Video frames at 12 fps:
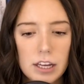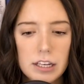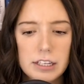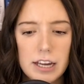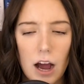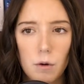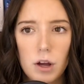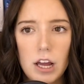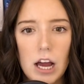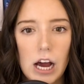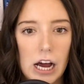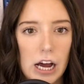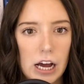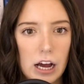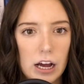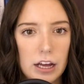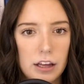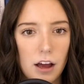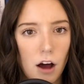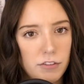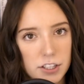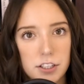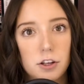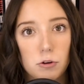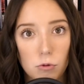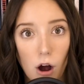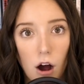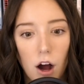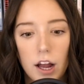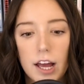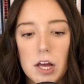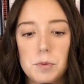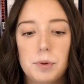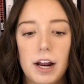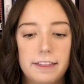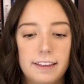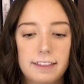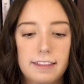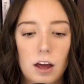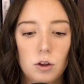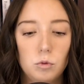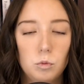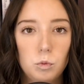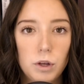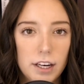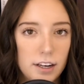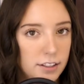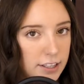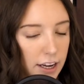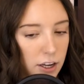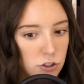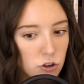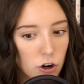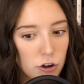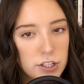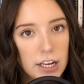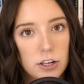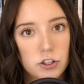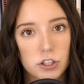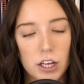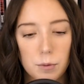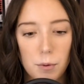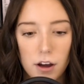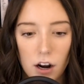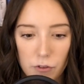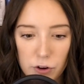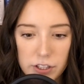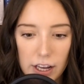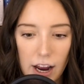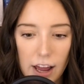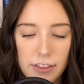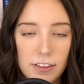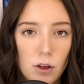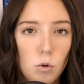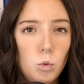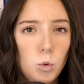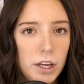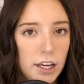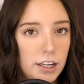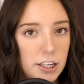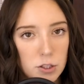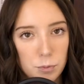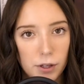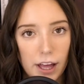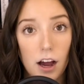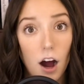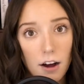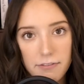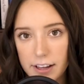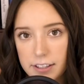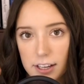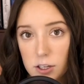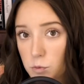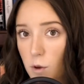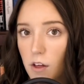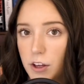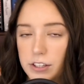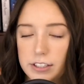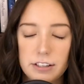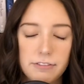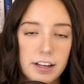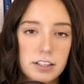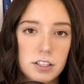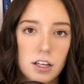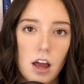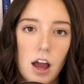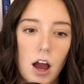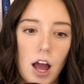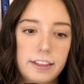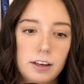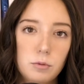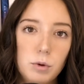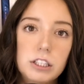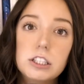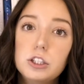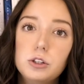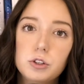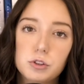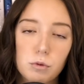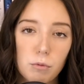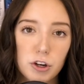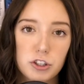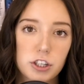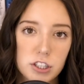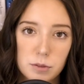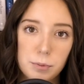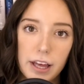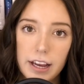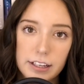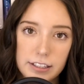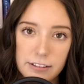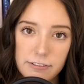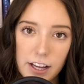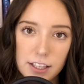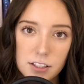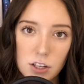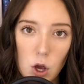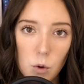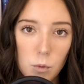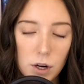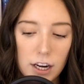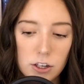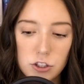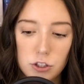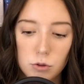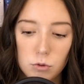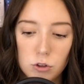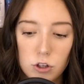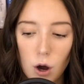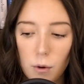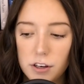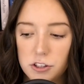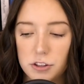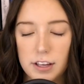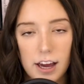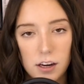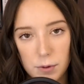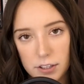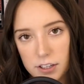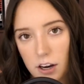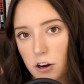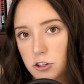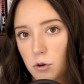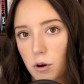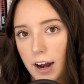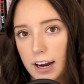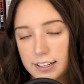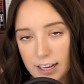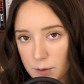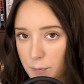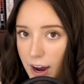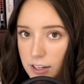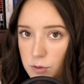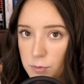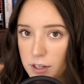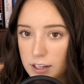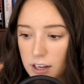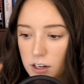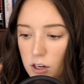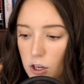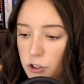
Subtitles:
Now, obviously they're wrong, but I think that we need to take a stronger stand, just like Bonhoeffer said. I think that we need to play offense as well as defense. I think we lose when we're just playing defense. We need to go into the enemy's territory and take back dominion.